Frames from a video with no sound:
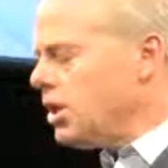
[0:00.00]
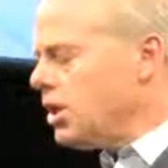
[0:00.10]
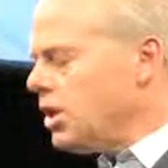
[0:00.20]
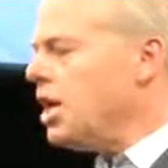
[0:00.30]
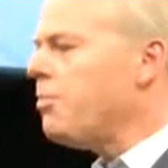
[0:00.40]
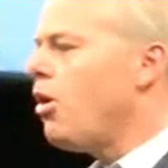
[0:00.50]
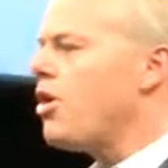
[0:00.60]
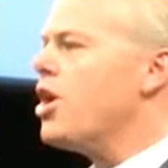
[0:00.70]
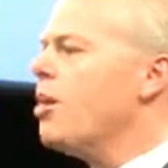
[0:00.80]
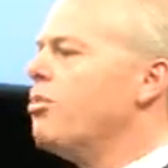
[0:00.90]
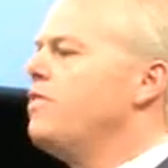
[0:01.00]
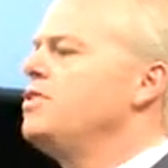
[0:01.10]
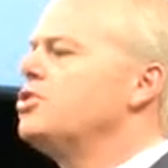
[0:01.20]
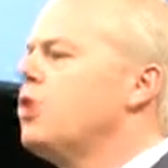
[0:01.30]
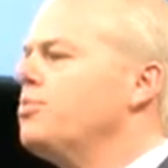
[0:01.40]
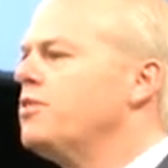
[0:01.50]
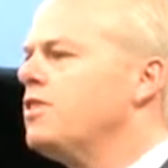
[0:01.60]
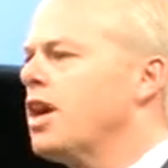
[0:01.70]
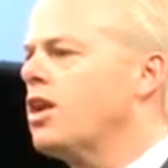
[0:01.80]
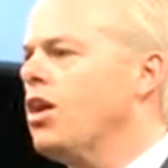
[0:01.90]
And it's really about a number of
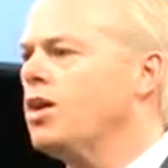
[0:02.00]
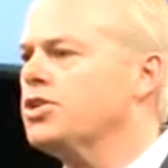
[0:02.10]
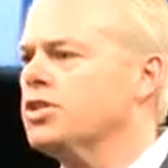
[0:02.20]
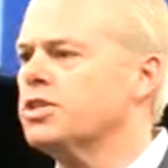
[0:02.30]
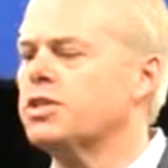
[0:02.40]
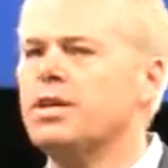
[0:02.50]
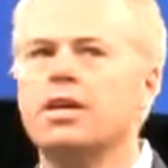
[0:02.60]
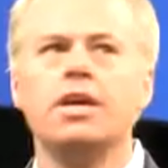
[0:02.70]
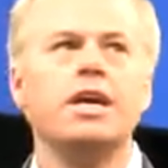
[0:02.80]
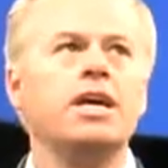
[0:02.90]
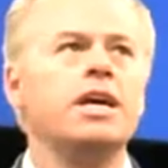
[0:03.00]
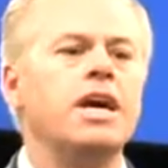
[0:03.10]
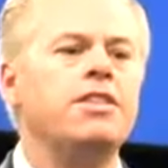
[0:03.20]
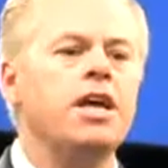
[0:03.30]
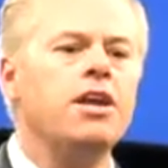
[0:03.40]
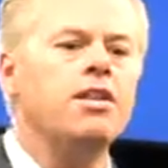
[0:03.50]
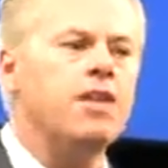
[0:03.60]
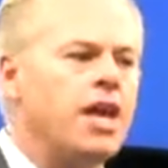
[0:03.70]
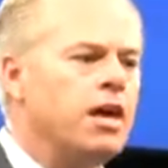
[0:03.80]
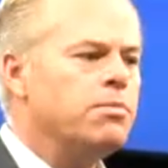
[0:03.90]
disruptive technologies. At the end of the
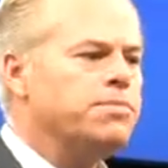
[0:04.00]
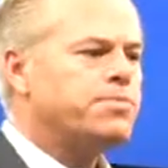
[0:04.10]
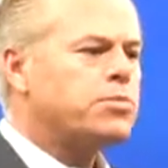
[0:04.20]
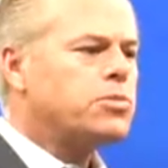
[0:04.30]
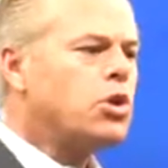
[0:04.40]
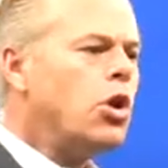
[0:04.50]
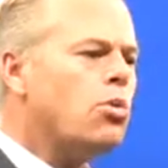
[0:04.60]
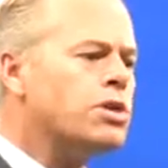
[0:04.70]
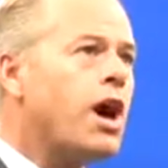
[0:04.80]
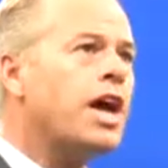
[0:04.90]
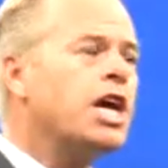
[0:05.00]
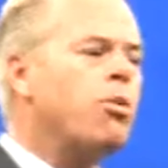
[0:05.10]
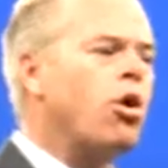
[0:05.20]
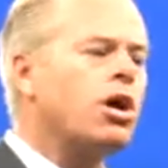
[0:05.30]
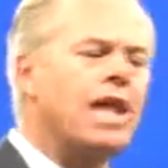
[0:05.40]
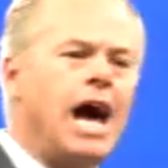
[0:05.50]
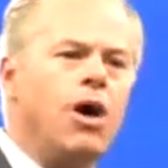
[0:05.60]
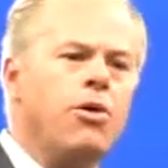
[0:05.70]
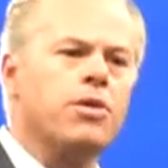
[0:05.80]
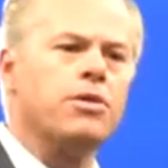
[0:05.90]
day, we're talking about
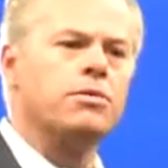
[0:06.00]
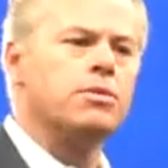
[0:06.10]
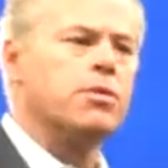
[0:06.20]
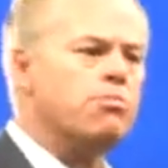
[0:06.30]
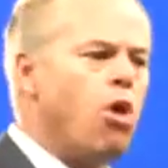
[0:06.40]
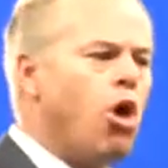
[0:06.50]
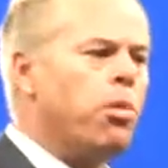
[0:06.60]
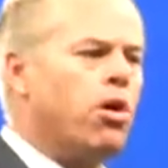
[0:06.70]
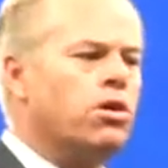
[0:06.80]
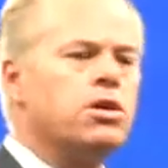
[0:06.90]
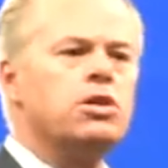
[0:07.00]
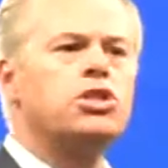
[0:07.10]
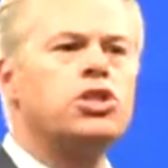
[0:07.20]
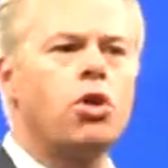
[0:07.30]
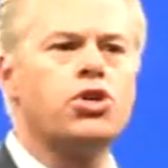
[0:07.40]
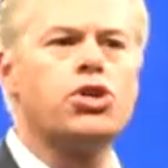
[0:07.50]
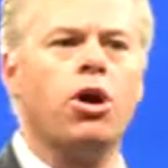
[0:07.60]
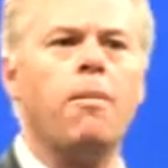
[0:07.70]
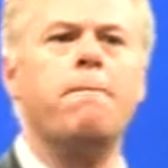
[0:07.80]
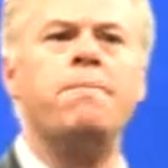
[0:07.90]
cloud, mobile,
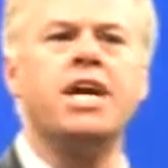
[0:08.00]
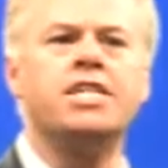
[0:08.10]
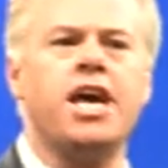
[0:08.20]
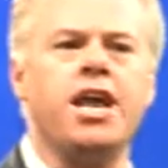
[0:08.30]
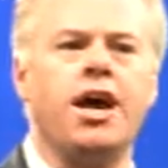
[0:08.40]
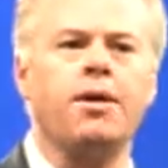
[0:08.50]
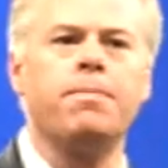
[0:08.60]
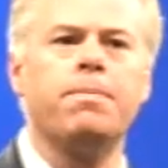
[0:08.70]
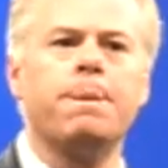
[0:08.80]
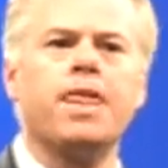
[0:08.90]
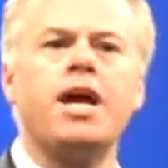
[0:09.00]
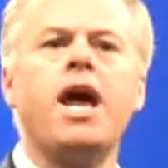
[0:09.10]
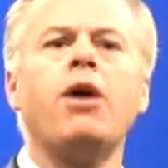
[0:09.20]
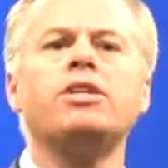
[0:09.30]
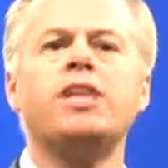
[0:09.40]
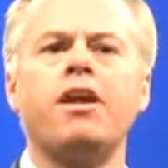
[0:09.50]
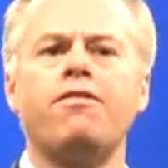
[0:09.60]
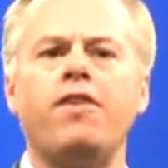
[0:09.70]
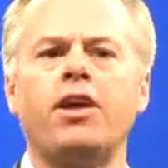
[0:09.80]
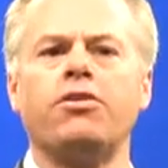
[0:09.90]
social, big data. And how does that
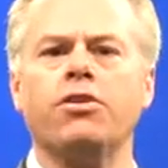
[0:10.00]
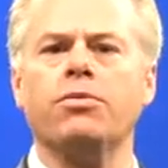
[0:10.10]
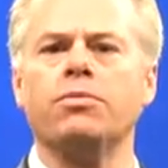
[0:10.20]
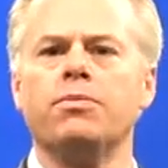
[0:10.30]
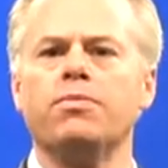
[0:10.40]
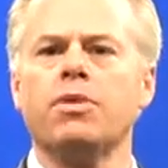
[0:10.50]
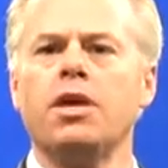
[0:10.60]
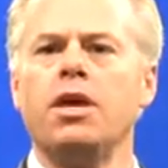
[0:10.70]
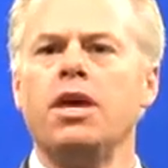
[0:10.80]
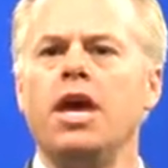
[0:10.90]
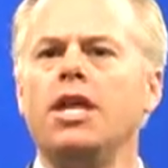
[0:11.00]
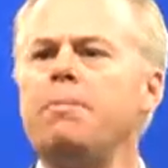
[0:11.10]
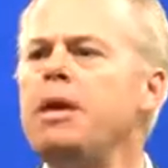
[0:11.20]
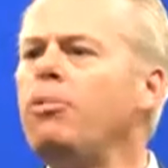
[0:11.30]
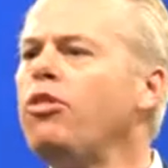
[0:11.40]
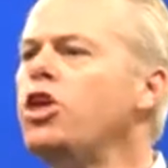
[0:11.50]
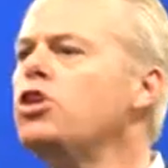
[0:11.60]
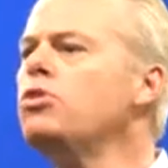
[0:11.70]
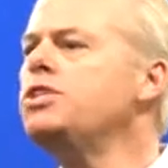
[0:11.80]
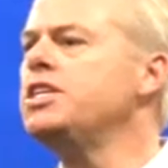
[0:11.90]
affect you? And the people that
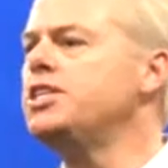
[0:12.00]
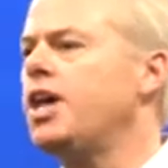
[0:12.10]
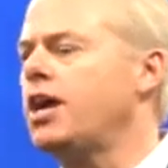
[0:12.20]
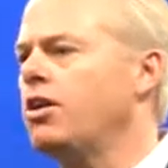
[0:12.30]
use these